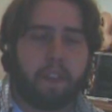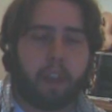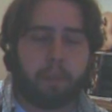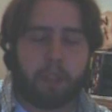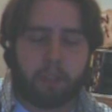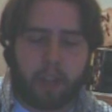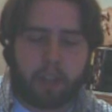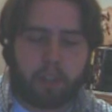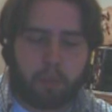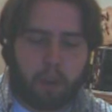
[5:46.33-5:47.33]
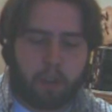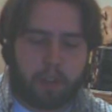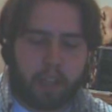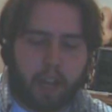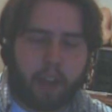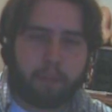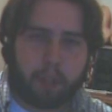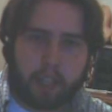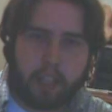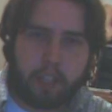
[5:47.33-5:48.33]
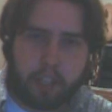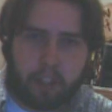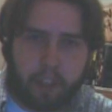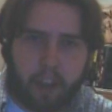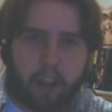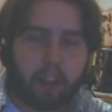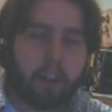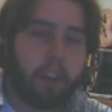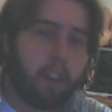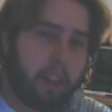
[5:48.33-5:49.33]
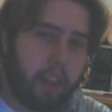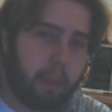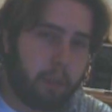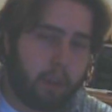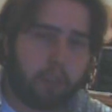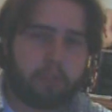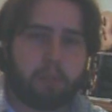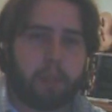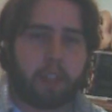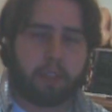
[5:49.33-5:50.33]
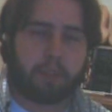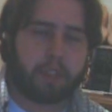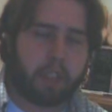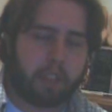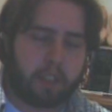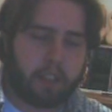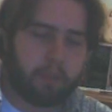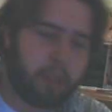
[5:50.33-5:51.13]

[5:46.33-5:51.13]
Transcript: I mean, granted, you already have Rikishi there. That would also be interesting to see the